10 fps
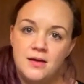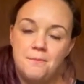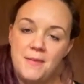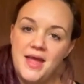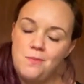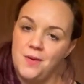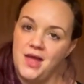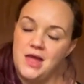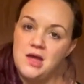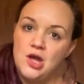
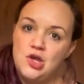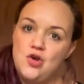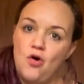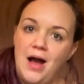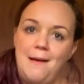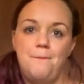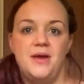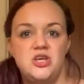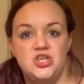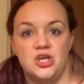maybe your
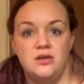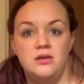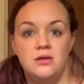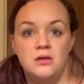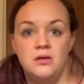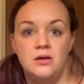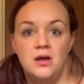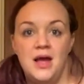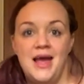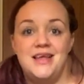ambition
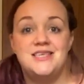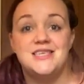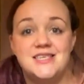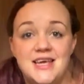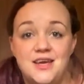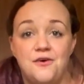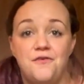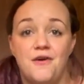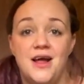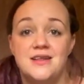is to see your
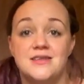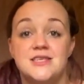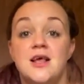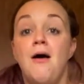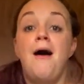friends.